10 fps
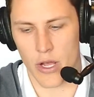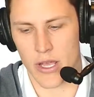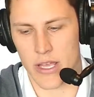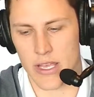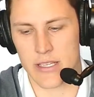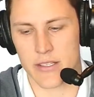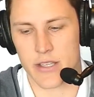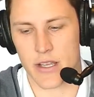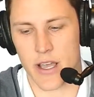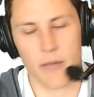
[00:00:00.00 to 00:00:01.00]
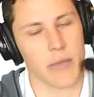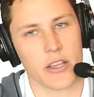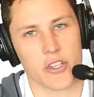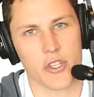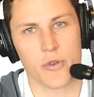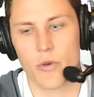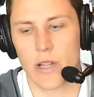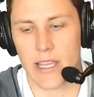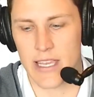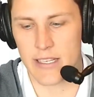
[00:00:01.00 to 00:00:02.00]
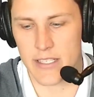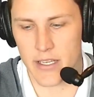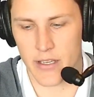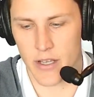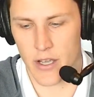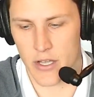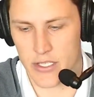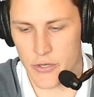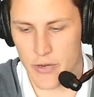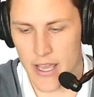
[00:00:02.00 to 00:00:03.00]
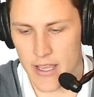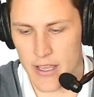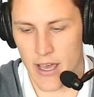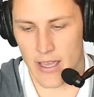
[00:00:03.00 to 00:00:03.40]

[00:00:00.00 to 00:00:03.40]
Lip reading: is coming to La Quinta tonight.